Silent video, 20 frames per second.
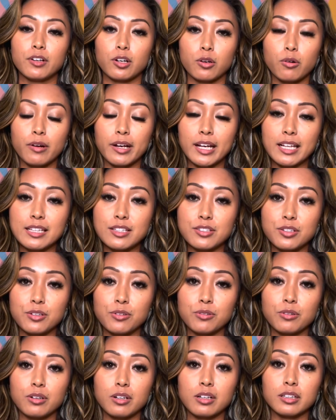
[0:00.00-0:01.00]
you're going
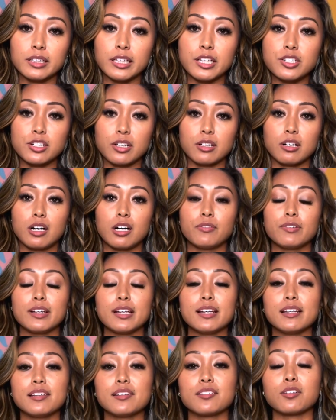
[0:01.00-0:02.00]
into collegiate golf
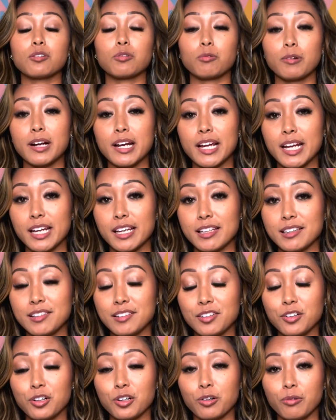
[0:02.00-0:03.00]
is grades.
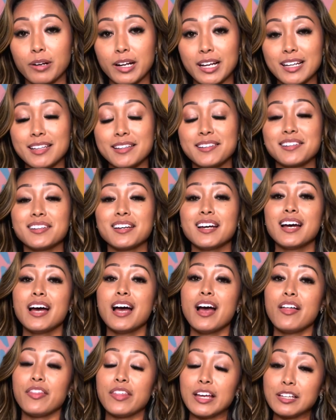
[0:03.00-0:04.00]
Your grades,
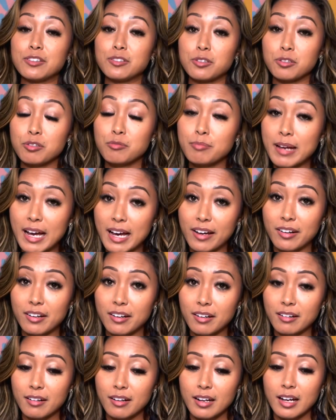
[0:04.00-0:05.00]
they do
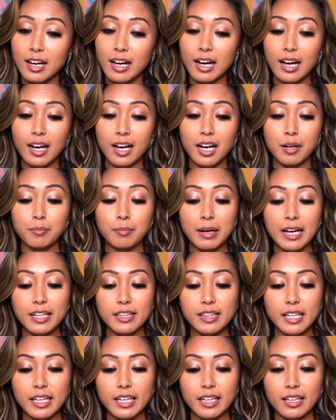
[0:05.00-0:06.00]
matter. I
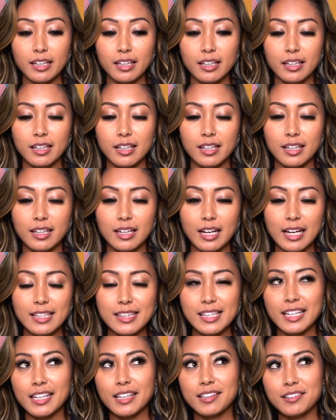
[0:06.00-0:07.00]

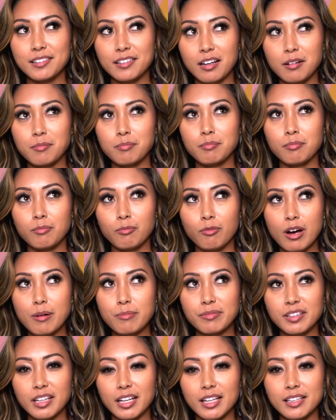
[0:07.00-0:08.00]
think some
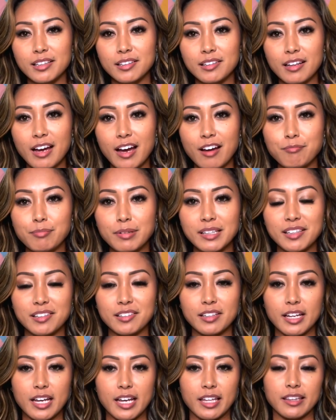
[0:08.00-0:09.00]
websites have been
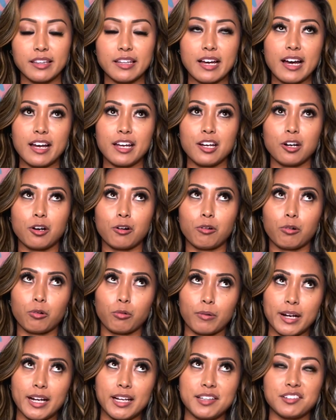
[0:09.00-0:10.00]
saying that your
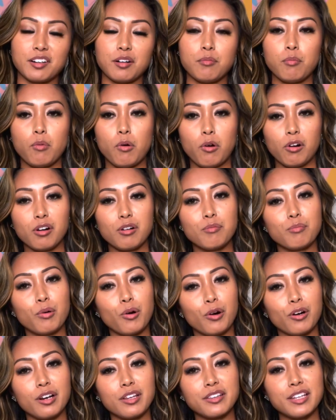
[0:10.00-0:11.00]
grades are more
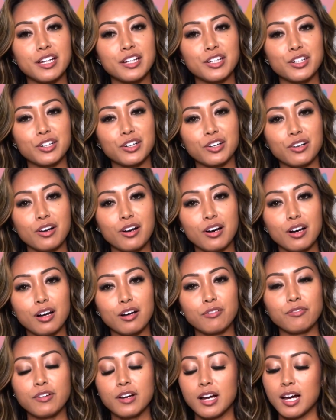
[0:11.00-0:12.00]
important than your
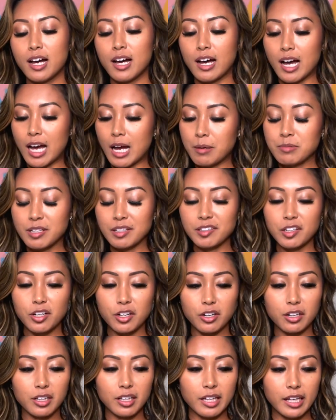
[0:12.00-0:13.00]
golf. I'm just
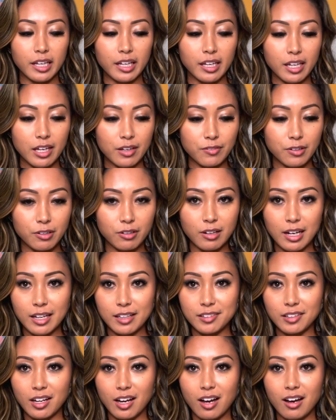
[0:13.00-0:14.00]
here to like give you
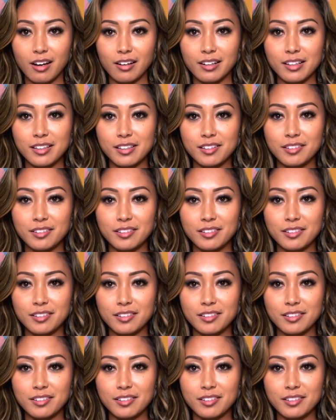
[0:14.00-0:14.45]
guys the honest,